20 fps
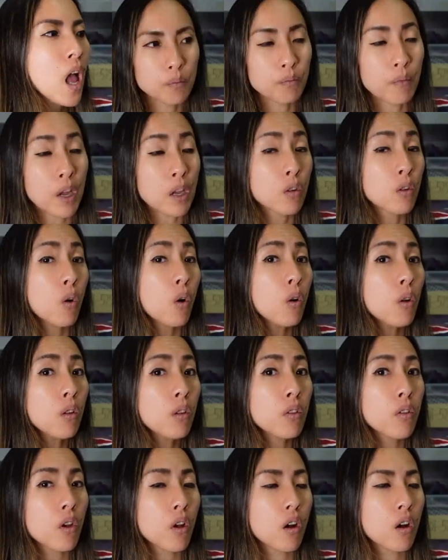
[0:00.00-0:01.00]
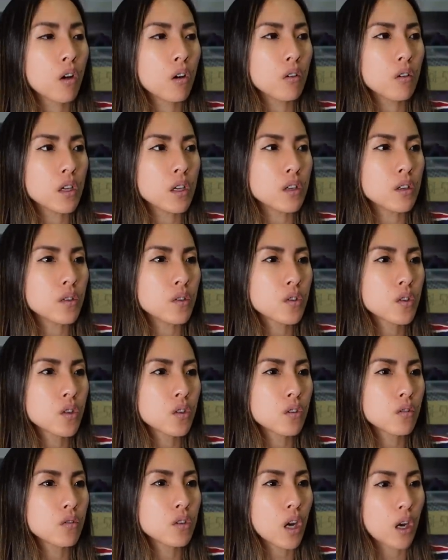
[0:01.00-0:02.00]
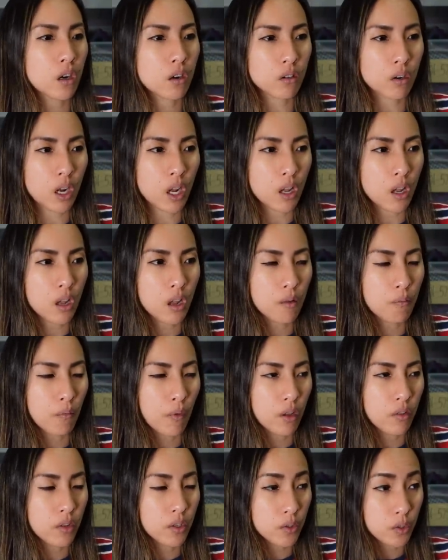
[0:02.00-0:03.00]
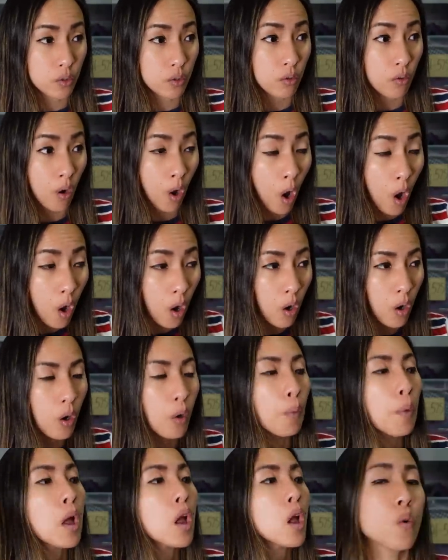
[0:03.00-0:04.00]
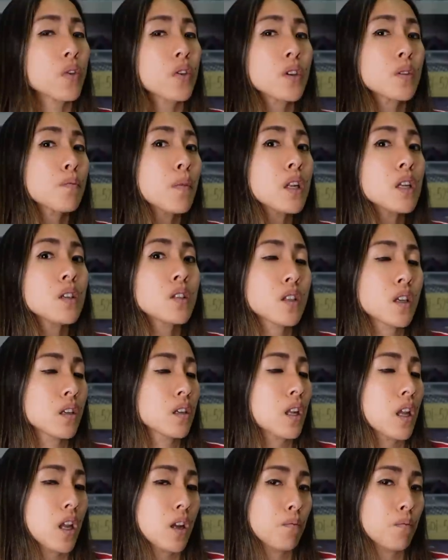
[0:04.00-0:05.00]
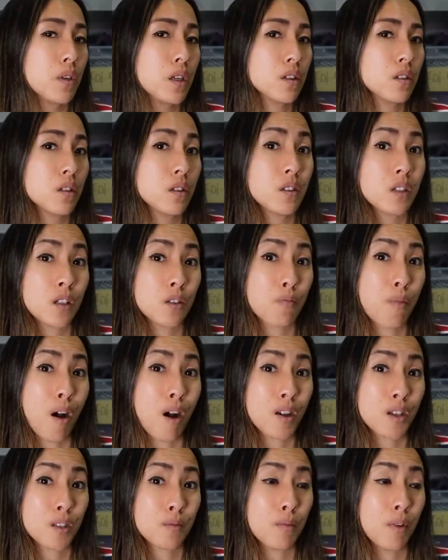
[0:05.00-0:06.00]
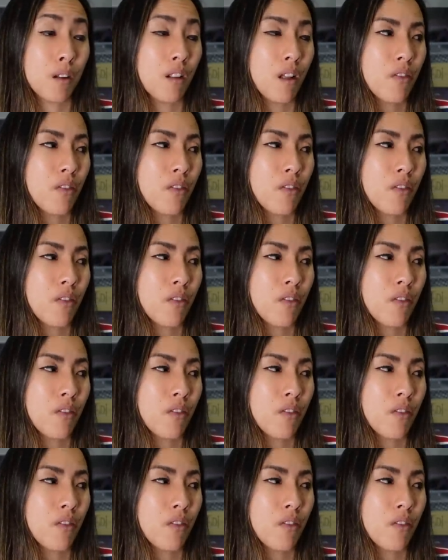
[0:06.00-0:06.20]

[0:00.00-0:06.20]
My goal, though, is to decorate this new home with as many secondhand pieces as possible.